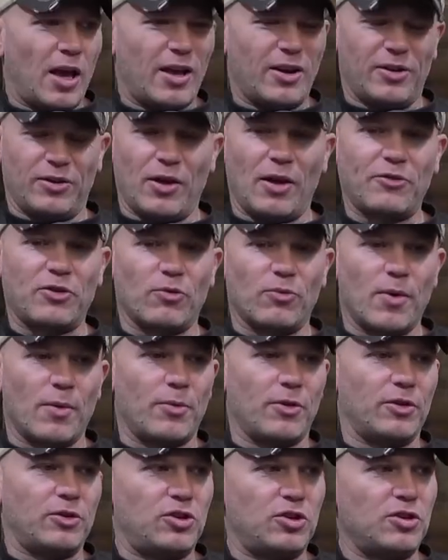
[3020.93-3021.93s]
and you have to
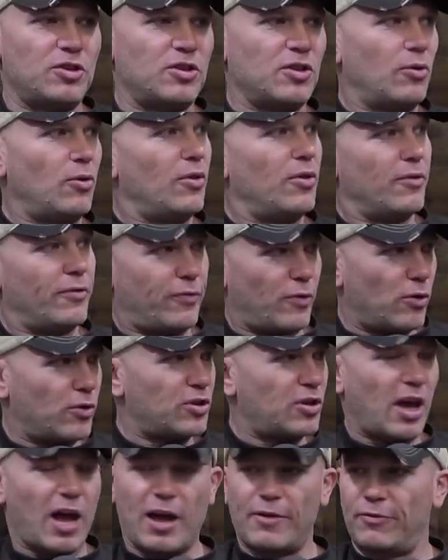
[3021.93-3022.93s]
remember that she's still in the
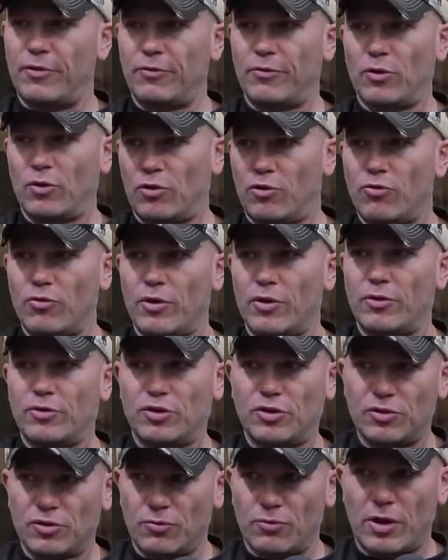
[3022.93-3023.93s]
first half of her career.
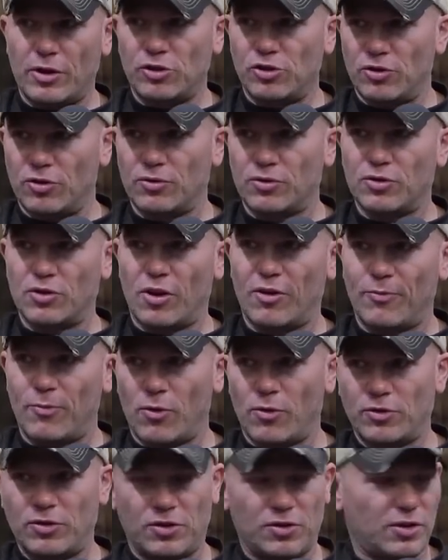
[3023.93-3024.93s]
She's a redshirt
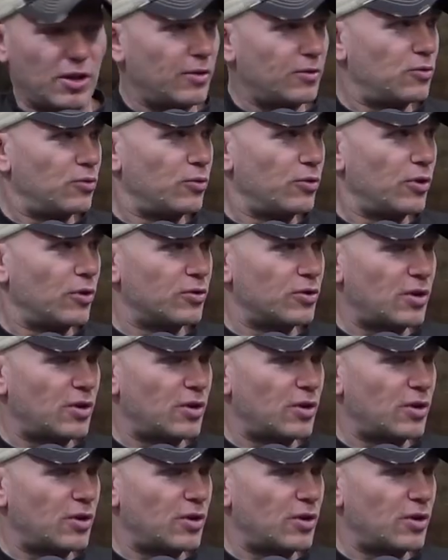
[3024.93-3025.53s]
sophomore. She's got 2 years